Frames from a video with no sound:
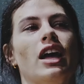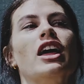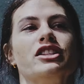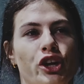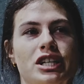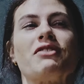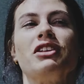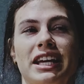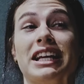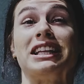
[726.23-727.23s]
they're
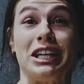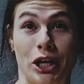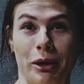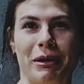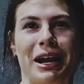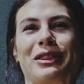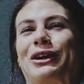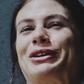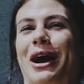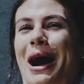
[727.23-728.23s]
definitely getting leaner, but they're
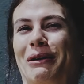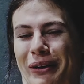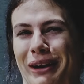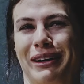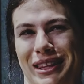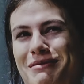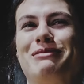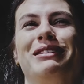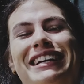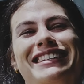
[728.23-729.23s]
not where I want them to
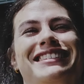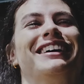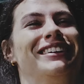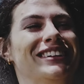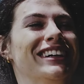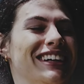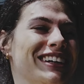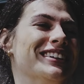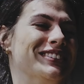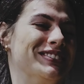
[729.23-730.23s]
be. So
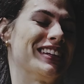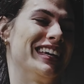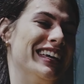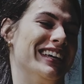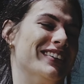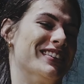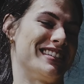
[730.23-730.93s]
we'll